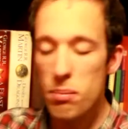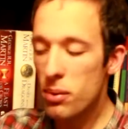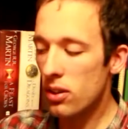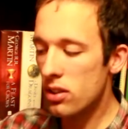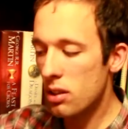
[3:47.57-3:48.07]

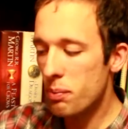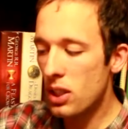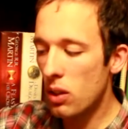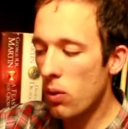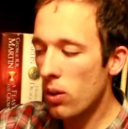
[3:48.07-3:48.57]
but the
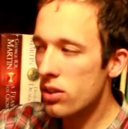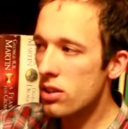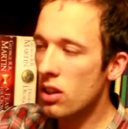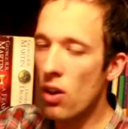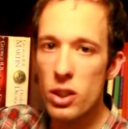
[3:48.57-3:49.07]
particular ones
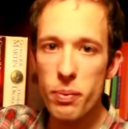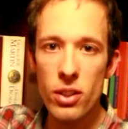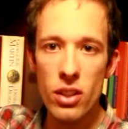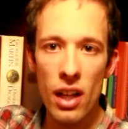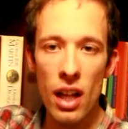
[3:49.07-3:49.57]

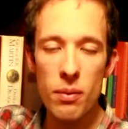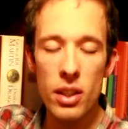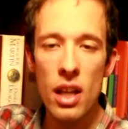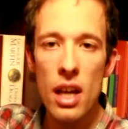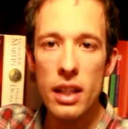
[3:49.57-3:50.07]
corresponding to that
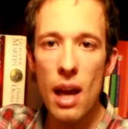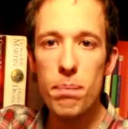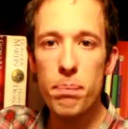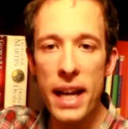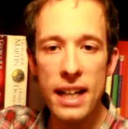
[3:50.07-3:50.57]
element
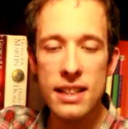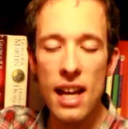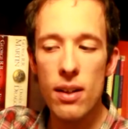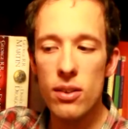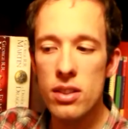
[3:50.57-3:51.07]
get picked
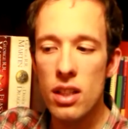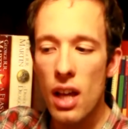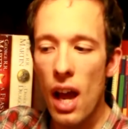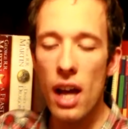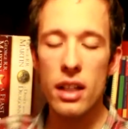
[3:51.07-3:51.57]
out
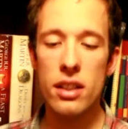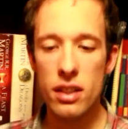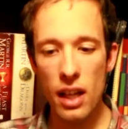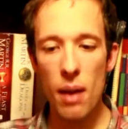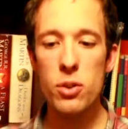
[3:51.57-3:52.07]
and
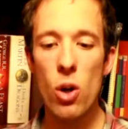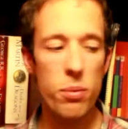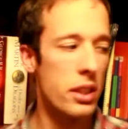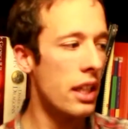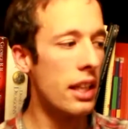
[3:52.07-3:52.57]
they get
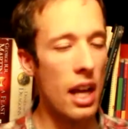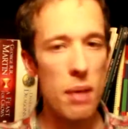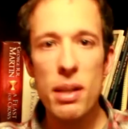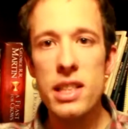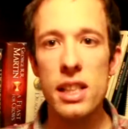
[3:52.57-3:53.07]
absorbed, and then they get
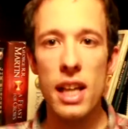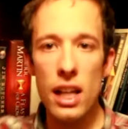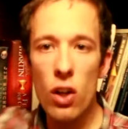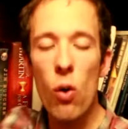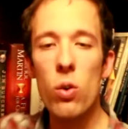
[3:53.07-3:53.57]
emitted again
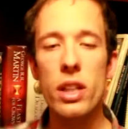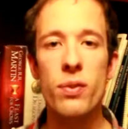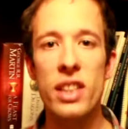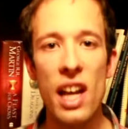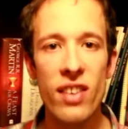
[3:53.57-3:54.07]
in all
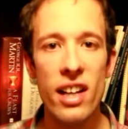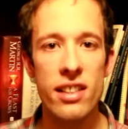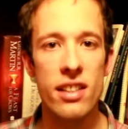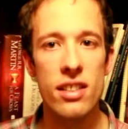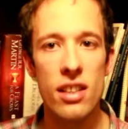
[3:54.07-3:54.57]
different
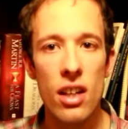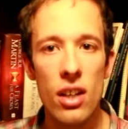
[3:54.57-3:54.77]
directions.